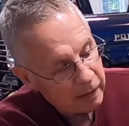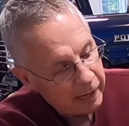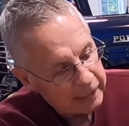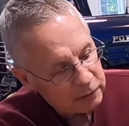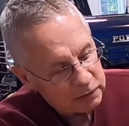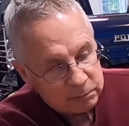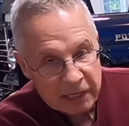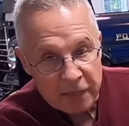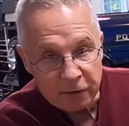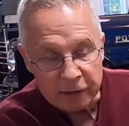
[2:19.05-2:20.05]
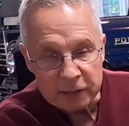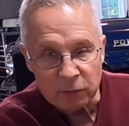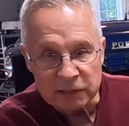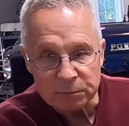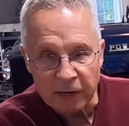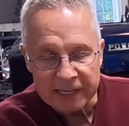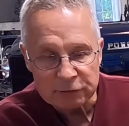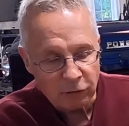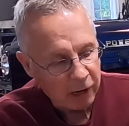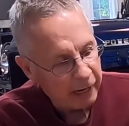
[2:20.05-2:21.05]
And I took some 1032 inch
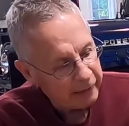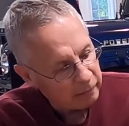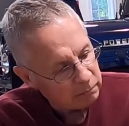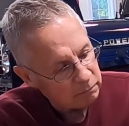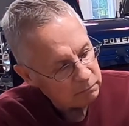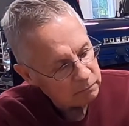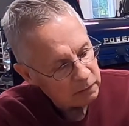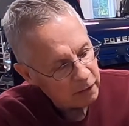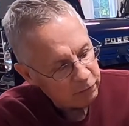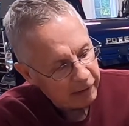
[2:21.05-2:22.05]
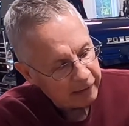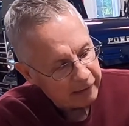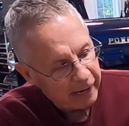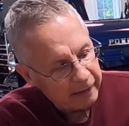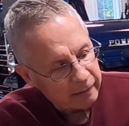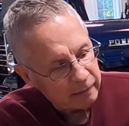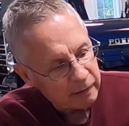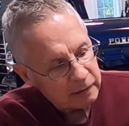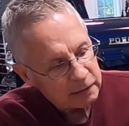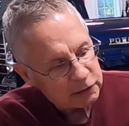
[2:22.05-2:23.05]
brass rod and threaded that
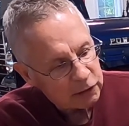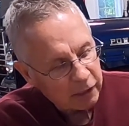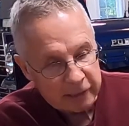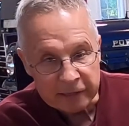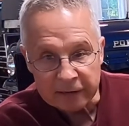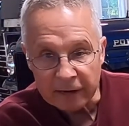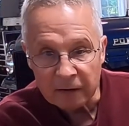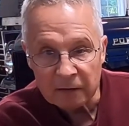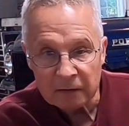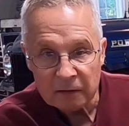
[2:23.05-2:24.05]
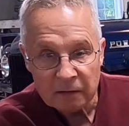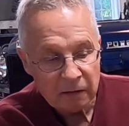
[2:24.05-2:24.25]
and stuck it in there.